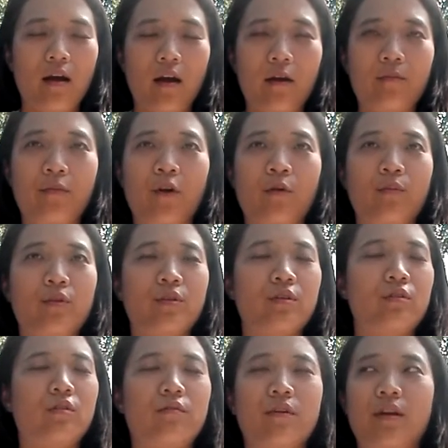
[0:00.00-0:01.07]
I promise
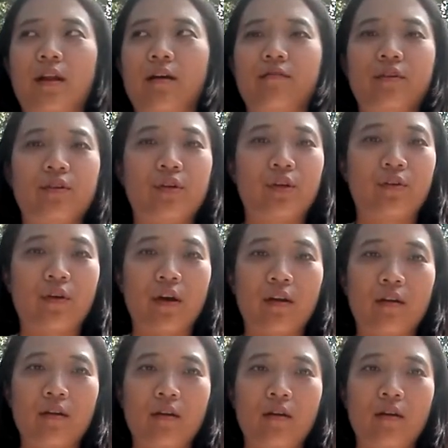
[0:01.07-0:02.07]
you, you will never regret.